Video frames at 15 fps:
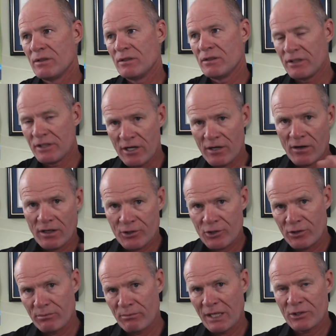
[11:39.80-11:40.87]
year, I
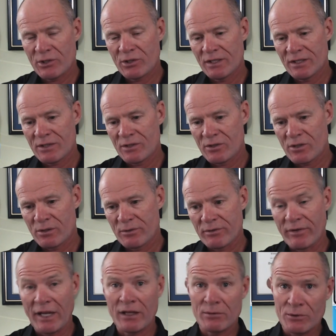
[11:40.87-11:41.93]
should mention this in terms of
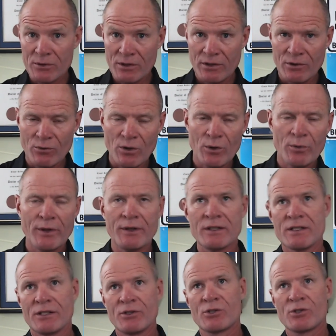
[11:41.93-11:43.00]
animals on the roadway,
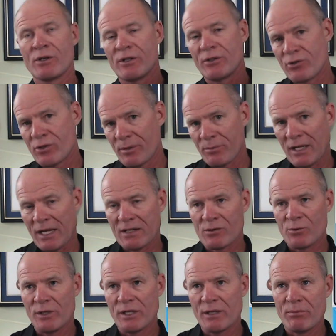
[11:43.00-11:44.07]
because I just took a trip
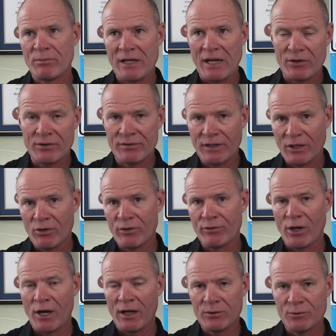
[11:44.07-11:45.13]
last week down to
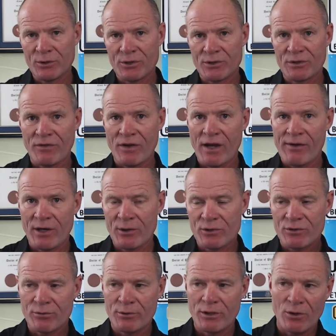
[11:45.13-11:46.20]
Vancouver Island, which is 5
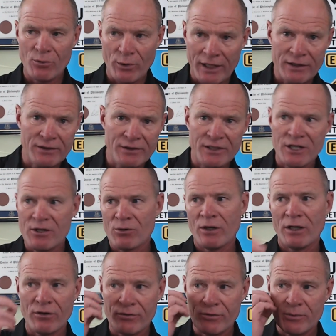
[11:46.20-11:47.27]
hours from here, and we had a deer
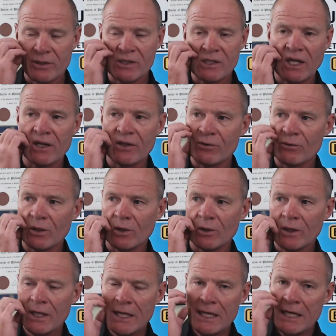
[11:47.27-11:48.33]
run out from the side of the road.
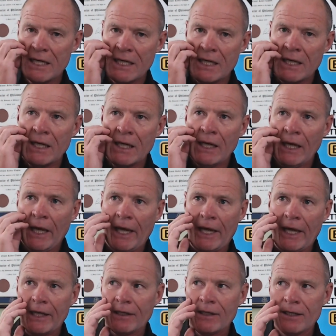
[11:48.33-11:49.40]

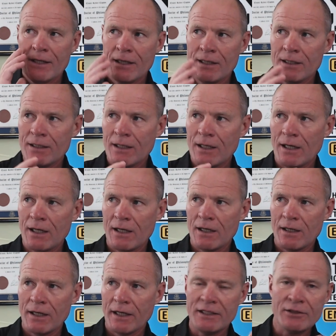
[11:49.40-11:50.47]
And
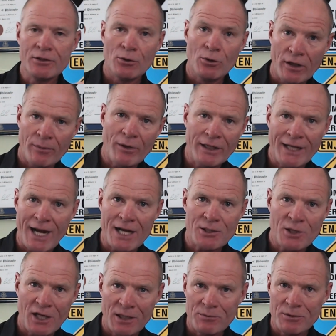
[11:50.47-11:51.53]
I need to look at my dash
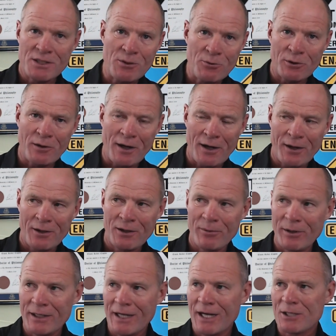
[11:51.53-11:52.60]
cam to see whether I got it on
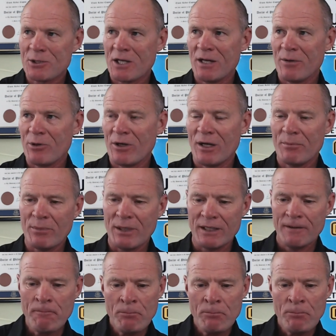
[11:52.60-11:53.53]
my dash cam or not, but